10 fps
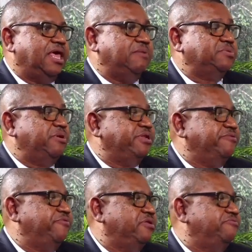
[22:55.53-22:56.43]
it was very
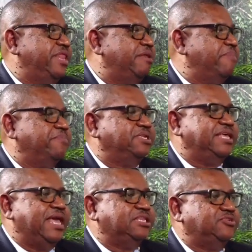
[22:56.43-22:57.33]
difficult for that member to
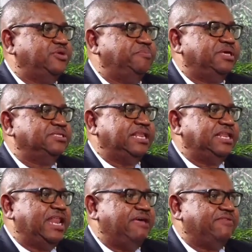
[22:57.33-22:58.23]
get into it because they
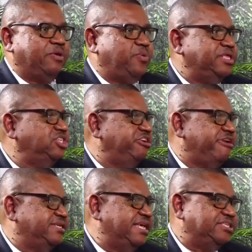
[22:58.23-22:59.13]
didn't have like
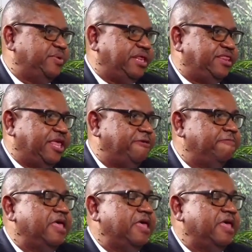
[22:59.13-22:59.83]
wheelchair access or anything.